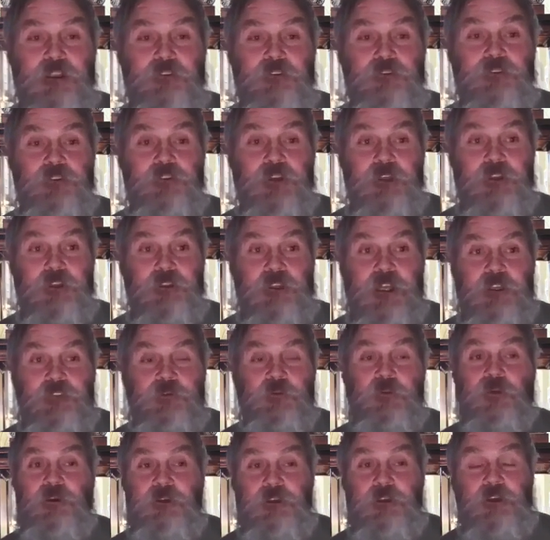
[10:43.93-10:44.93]
Basically,
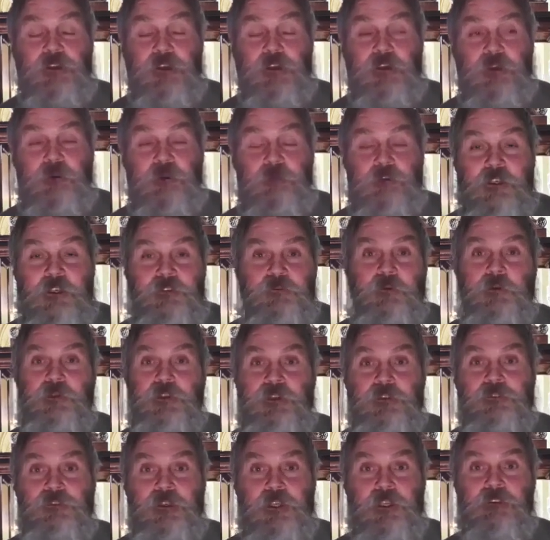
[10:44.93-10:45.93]
that's that's where
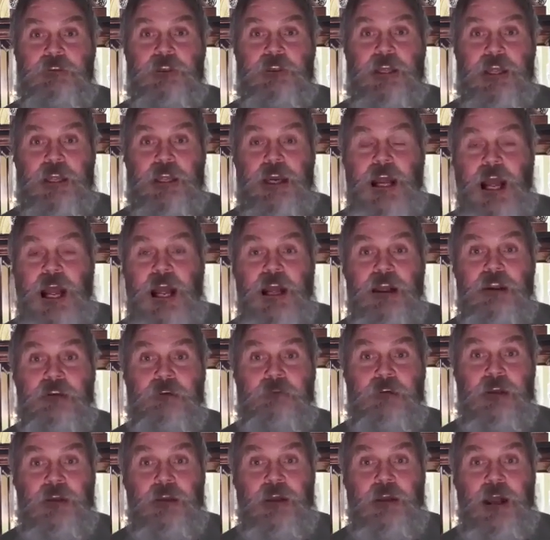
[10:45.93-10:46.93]
that's where you tell
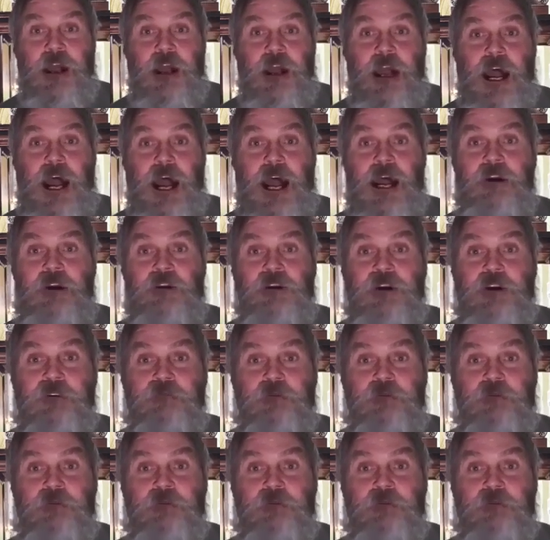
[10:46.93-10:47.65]
God, I'll